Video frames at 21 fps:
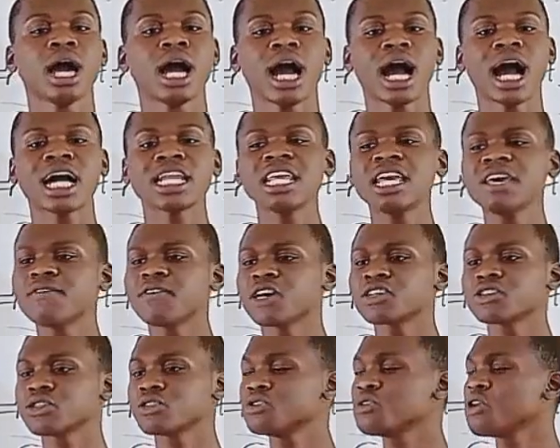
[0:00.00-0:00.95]
And if
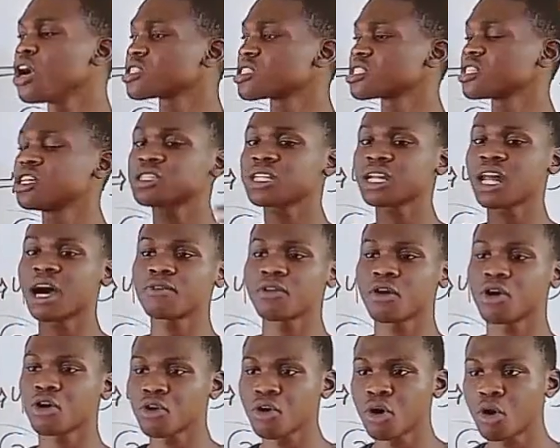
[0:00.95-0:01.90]
no oscillation has
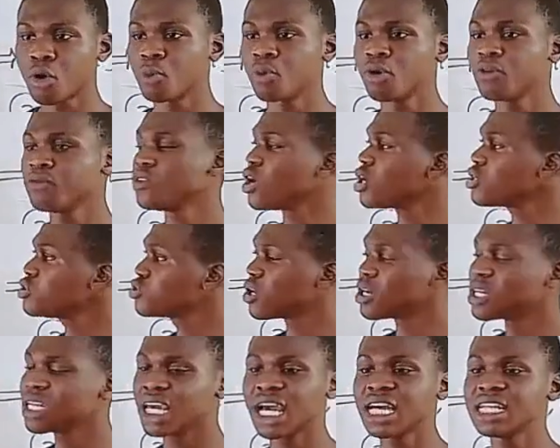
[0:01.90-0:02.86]
occurred, we've not
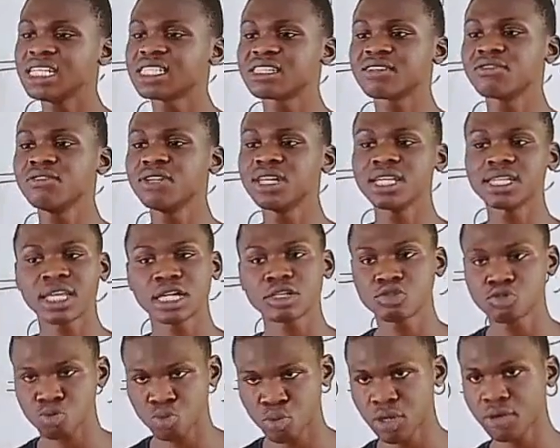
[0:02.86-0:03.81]
done anything related
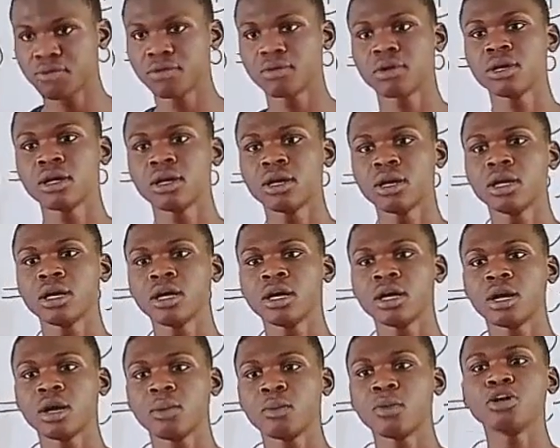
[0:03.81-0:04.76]
to wave.
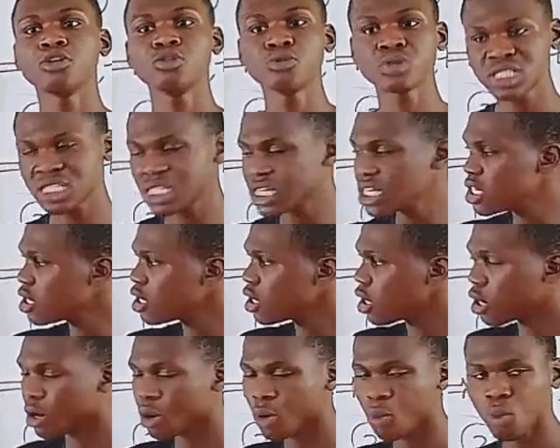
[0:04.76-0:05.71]
But you
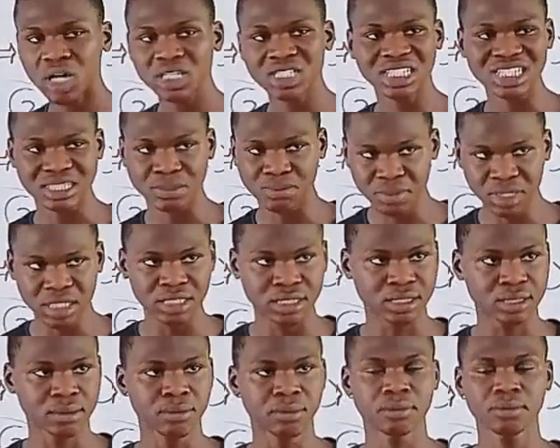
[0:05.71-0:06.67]
see what this means.